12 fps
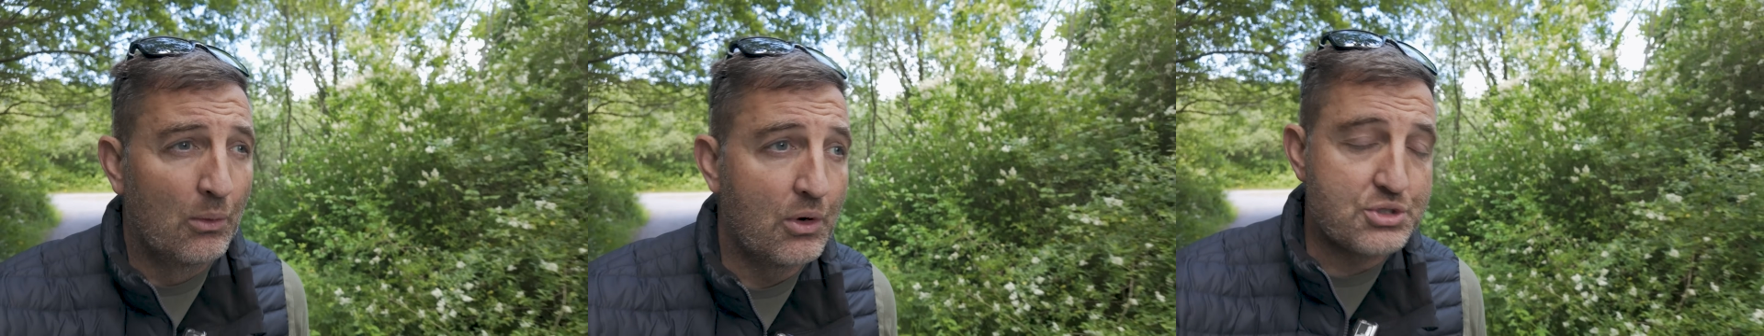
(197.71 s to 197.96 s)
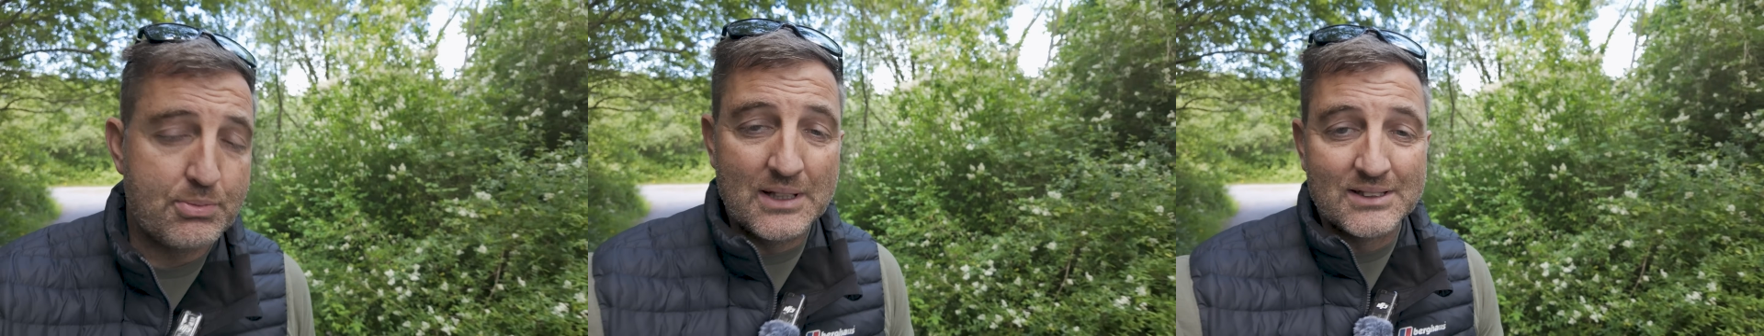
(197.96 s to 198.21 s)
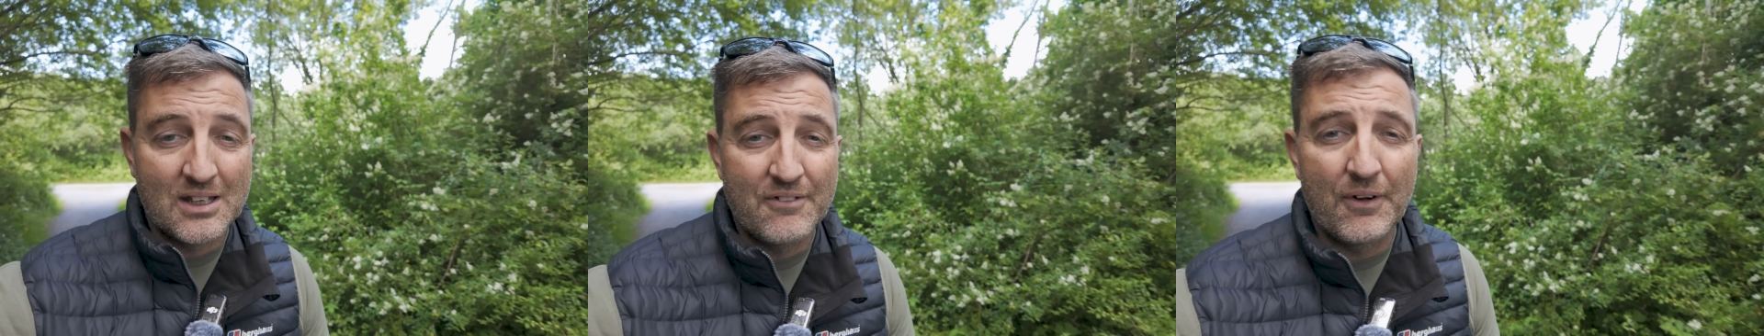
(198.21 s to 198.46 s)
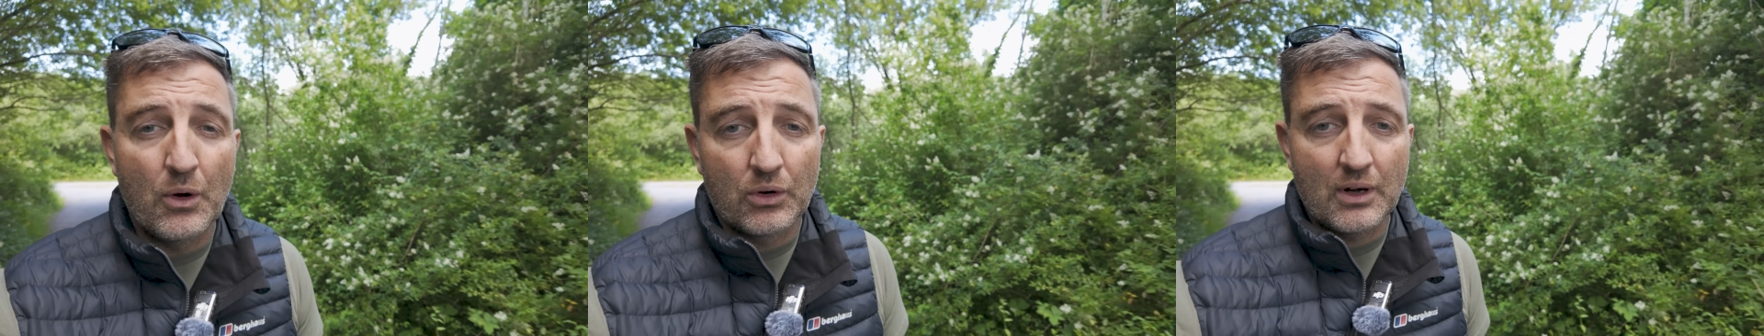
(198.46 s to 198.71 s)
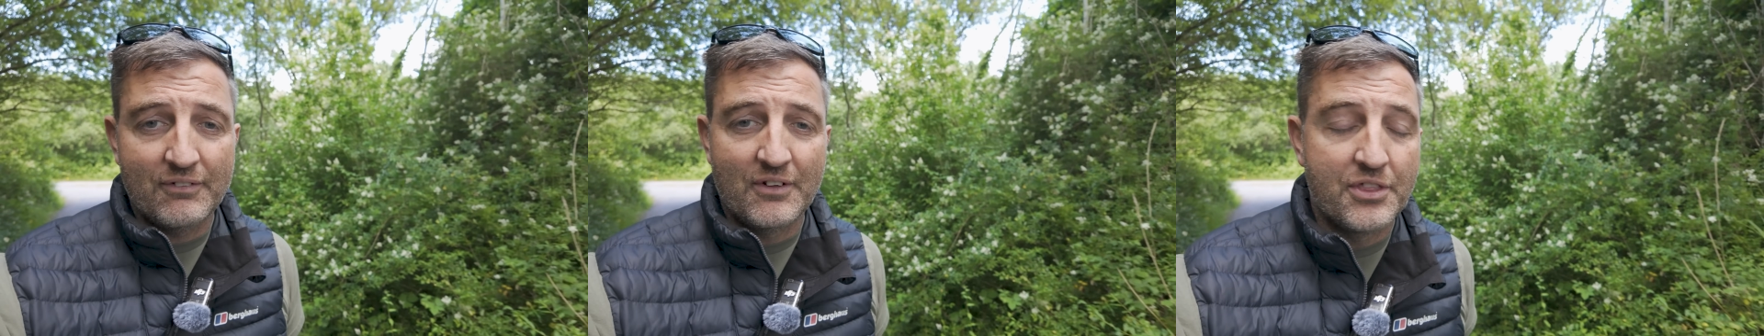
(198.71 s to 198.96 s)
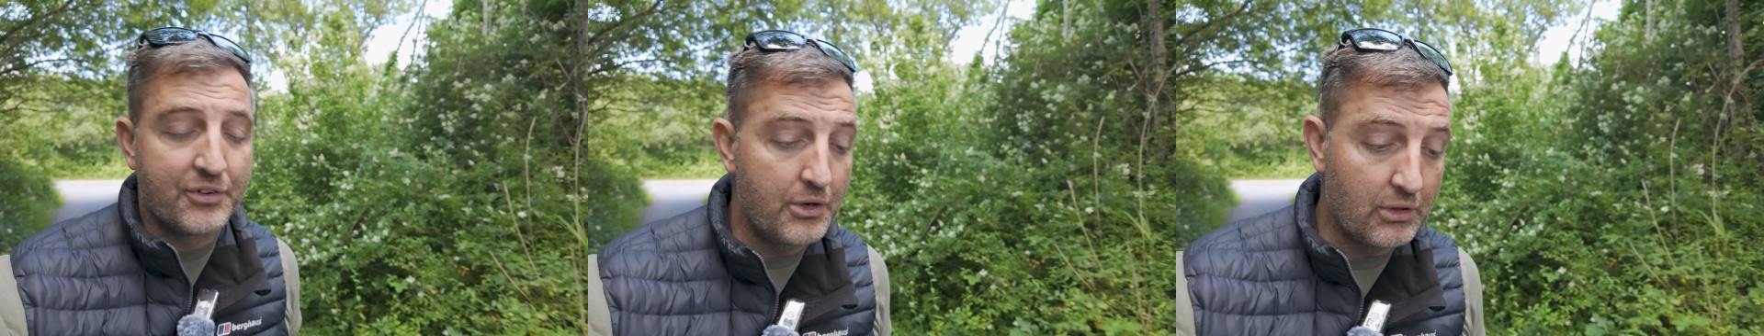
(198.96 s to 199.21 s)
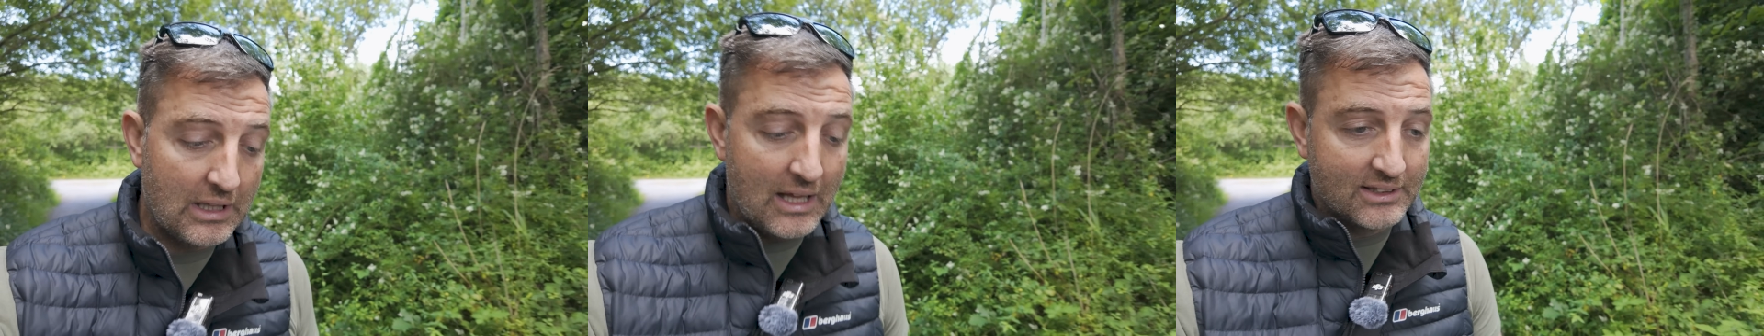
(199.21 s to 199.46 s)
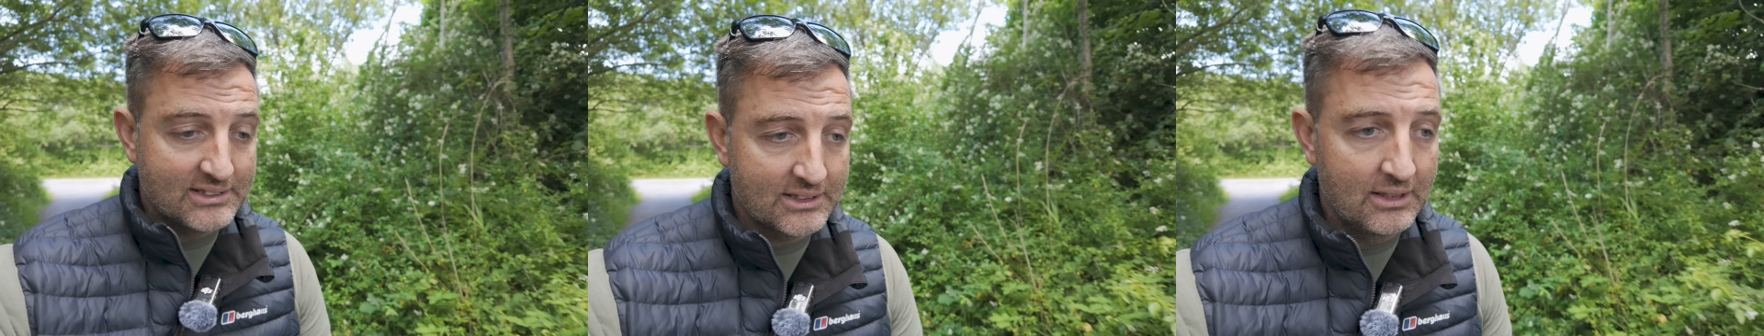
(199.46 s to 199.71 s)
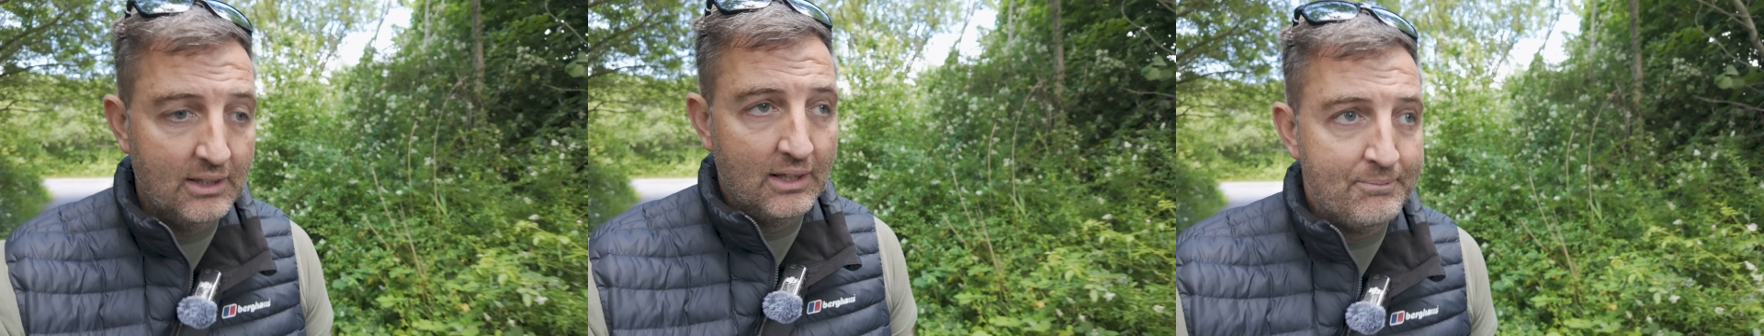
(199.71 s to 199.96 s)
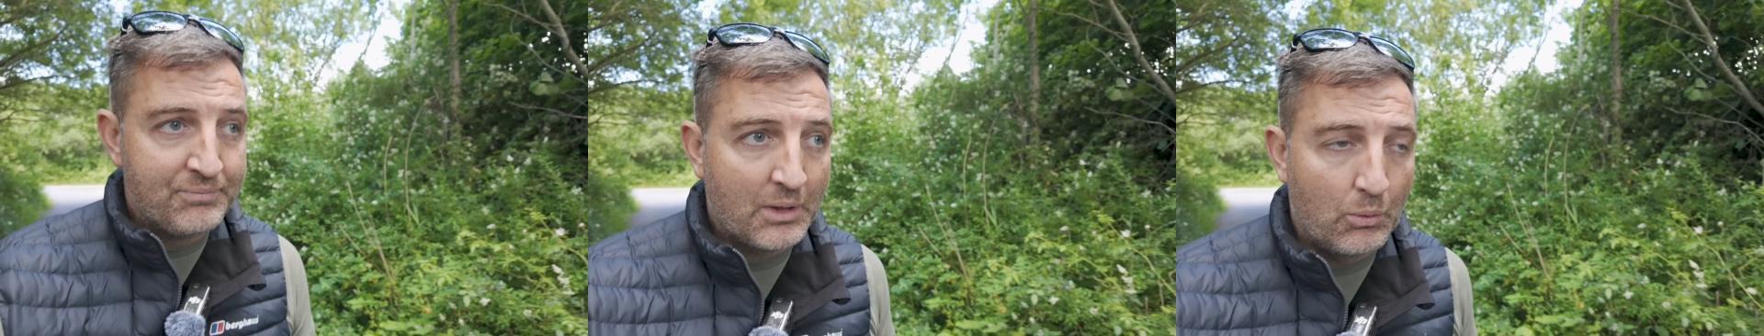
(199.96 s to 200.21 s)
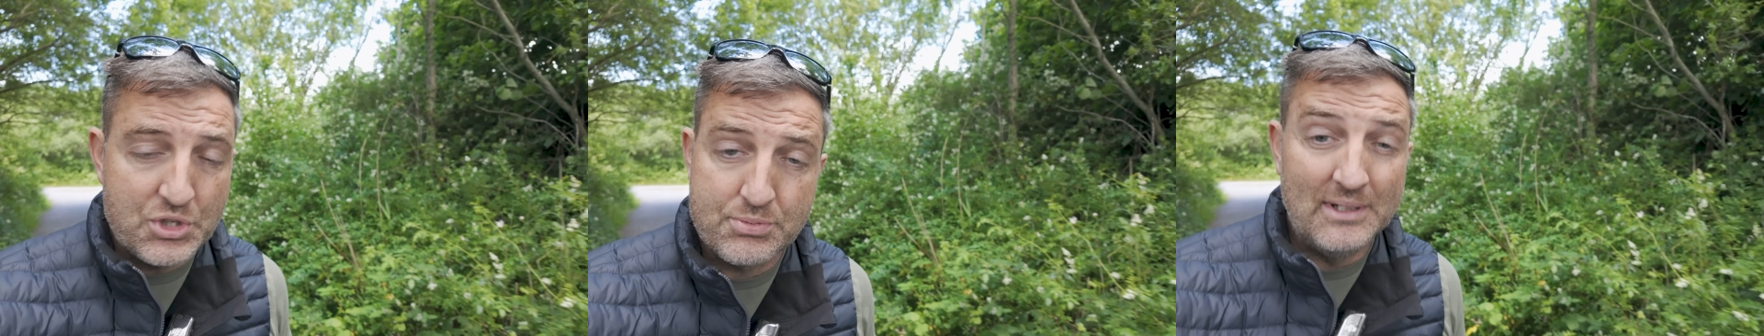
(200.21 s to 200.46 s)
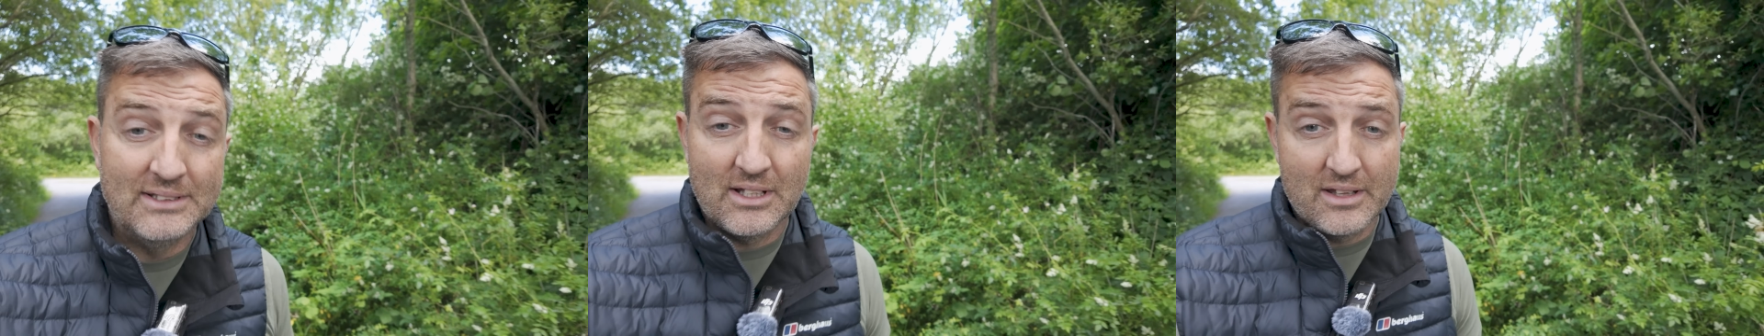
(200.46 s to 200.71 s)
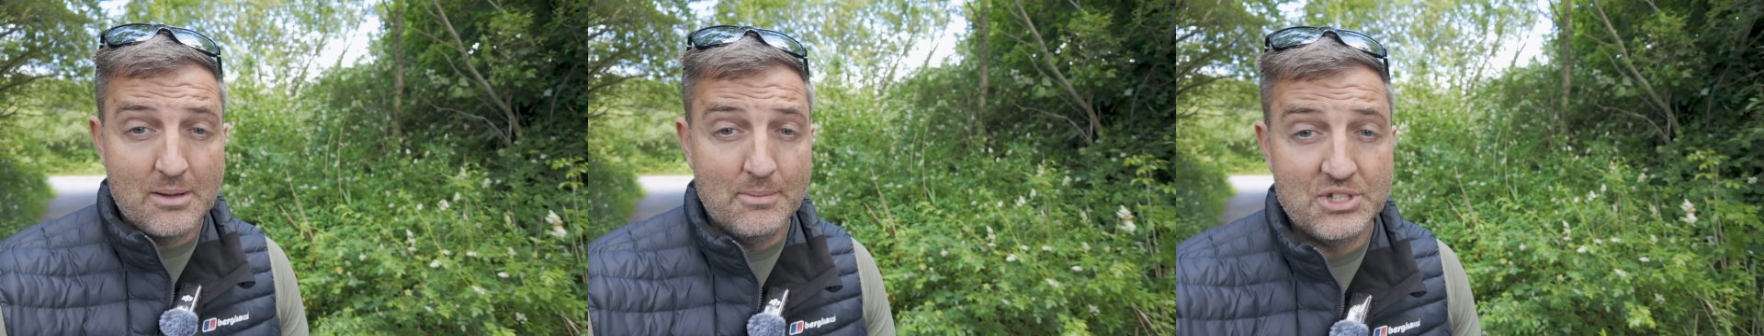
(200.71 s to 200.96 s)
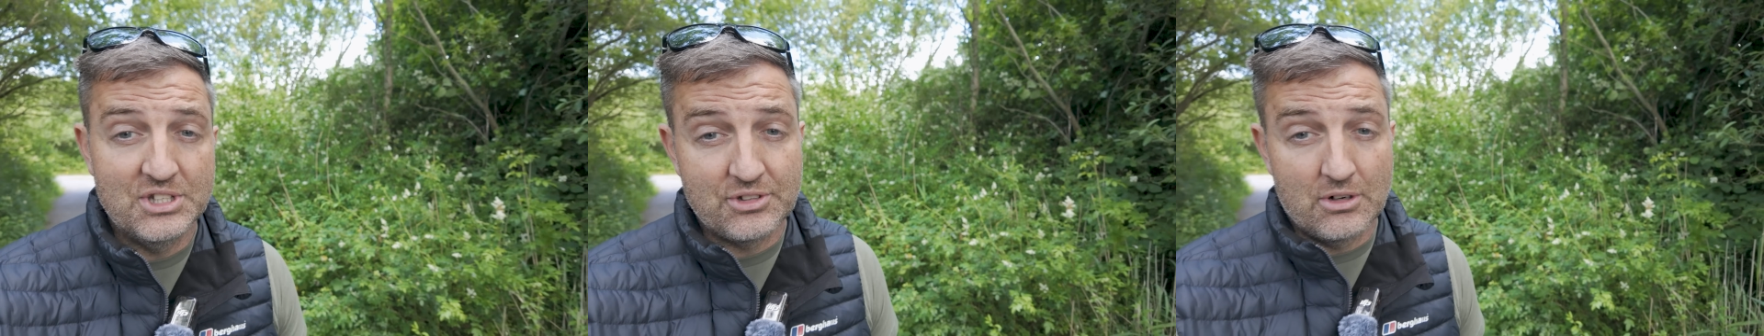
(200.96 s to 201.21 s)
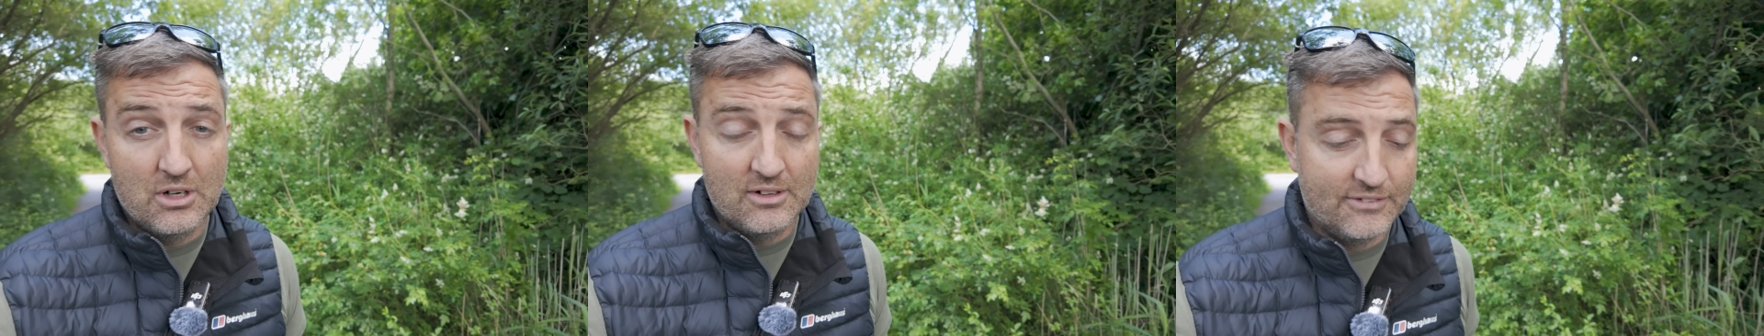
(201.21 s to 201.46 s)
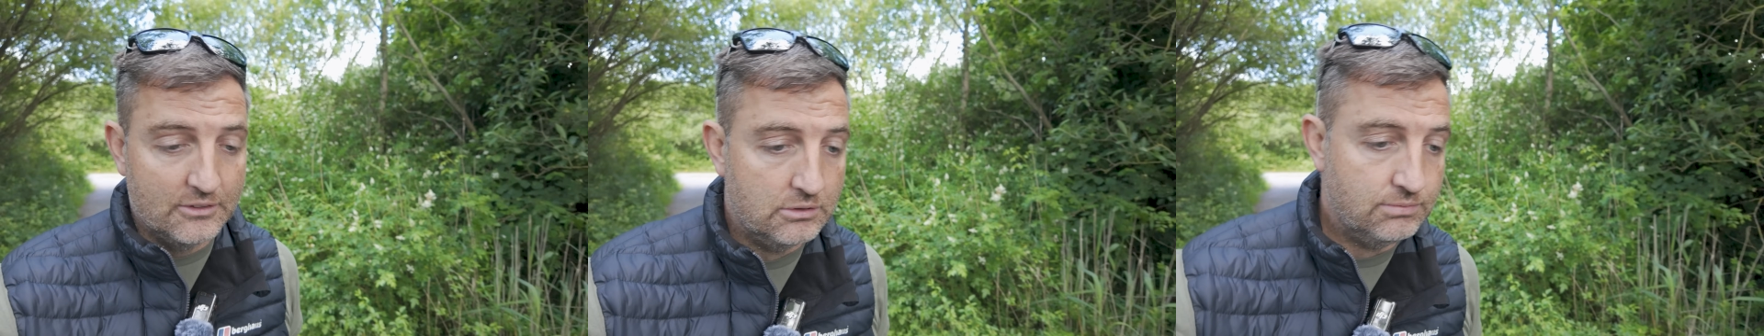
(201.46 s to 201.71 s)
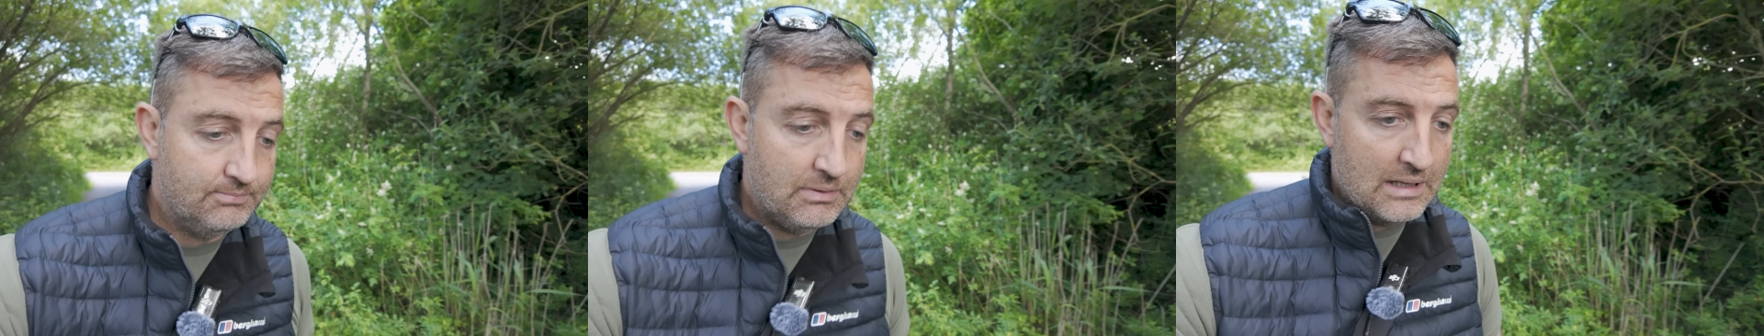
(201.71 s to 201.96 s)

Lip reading: which means that you're photographing through glass, which means that the images are awful.